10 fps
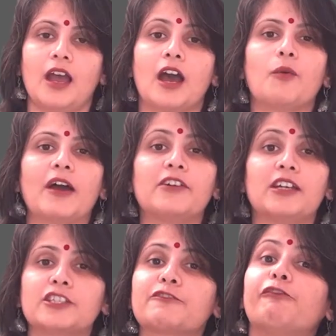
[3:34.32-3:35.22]
However,
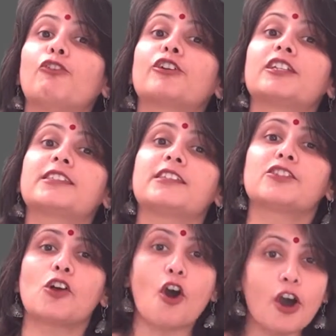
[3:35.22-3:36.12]
his focus
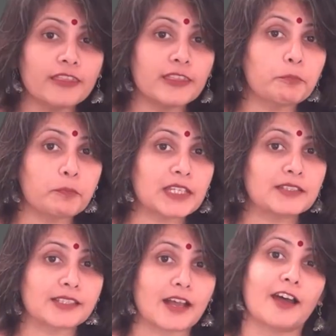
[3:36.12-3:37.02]
is on the
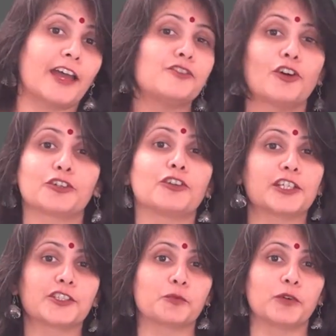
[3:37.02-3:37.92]
pizza and not on
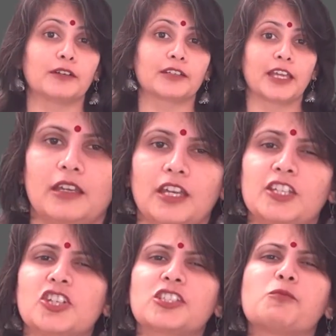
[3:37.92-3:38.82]
his work.
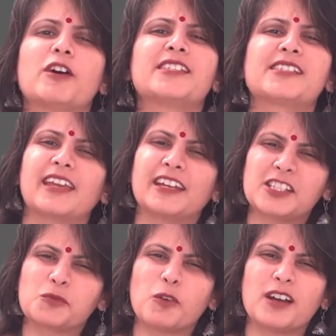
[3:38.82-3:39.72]
He just wants to get
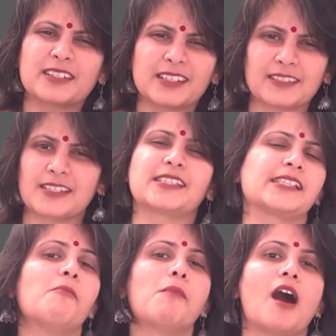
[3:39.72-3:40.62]
his work done
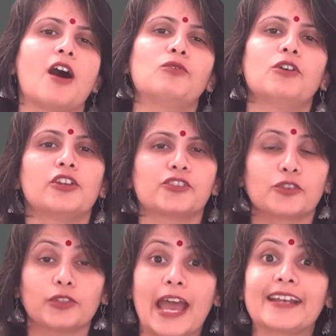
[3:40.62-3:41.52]
somehow
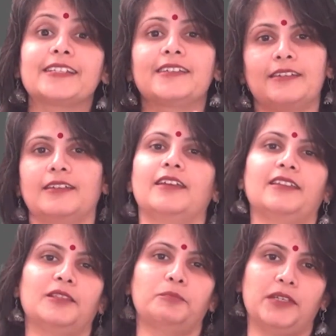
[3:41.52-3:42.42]
so that he can
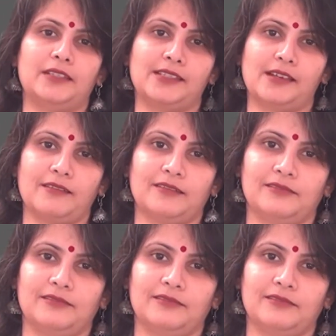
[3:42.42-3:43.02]
get the pizza.